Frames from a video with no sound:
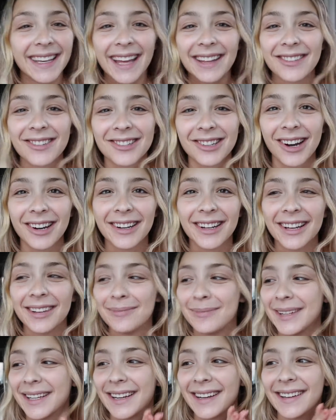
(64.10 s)
get started
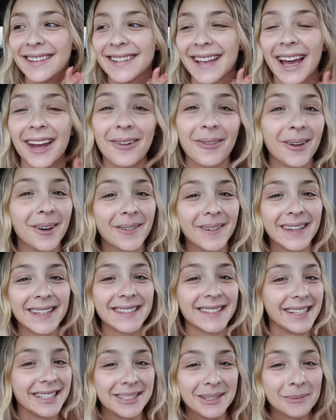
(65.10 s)
because I don't want to
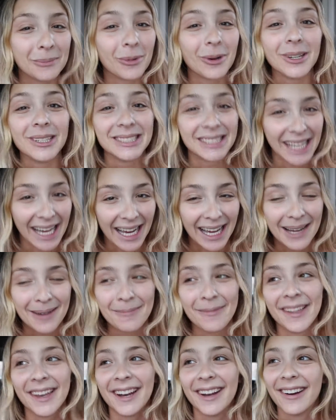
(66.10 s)
waste any more
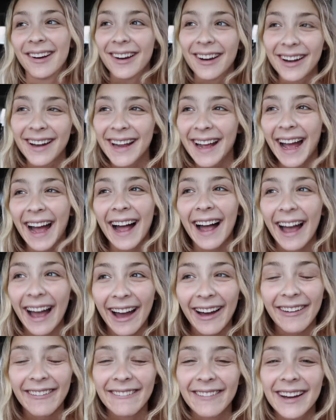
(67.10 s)
time than I already
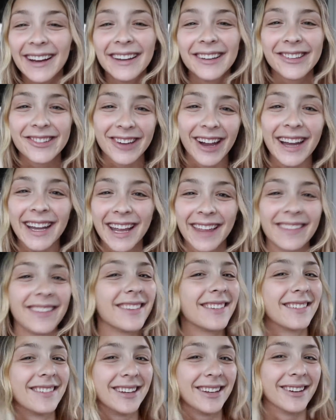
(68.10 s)
have trying to get
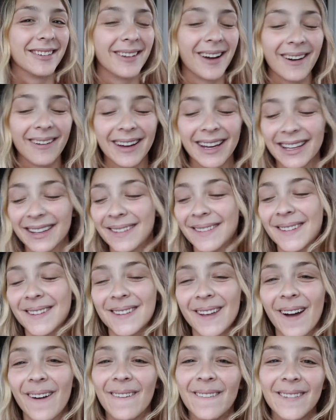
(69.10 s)
this video going.
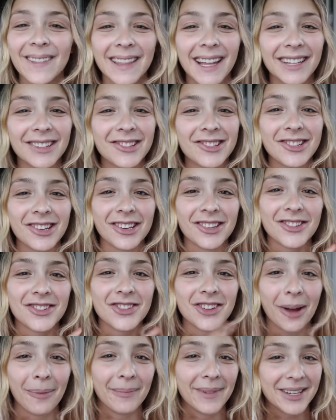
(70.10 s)
So let's
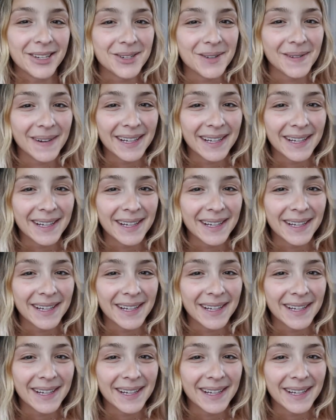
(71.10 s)
just jump into